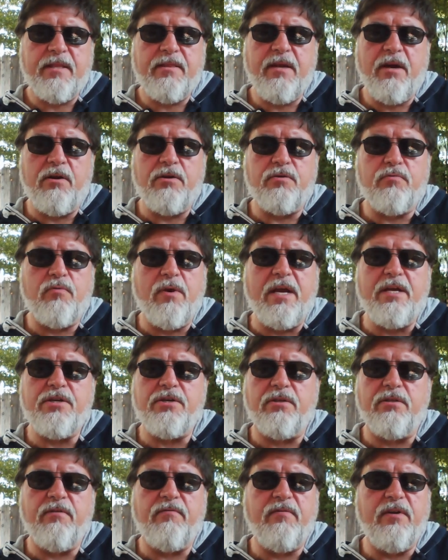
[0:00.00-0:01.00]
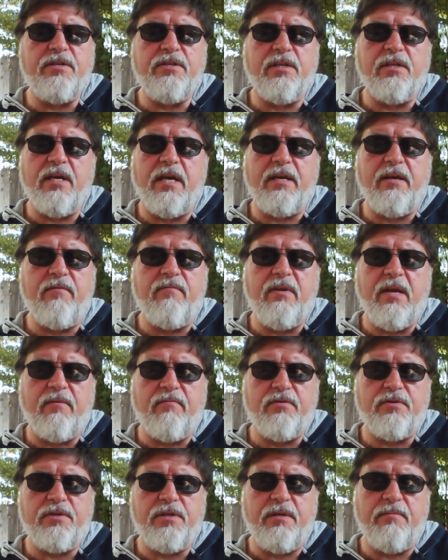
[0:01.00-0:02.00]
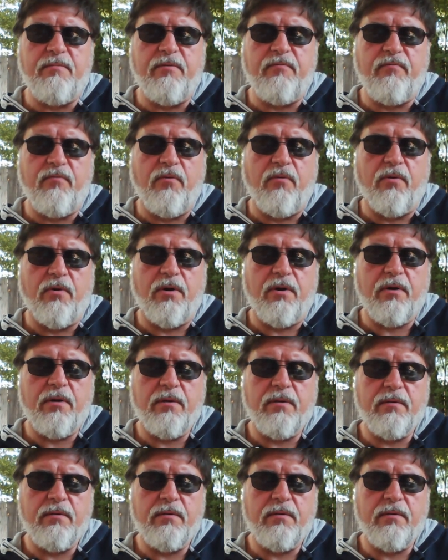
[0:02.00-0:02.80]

there's racial division like you've never seen before.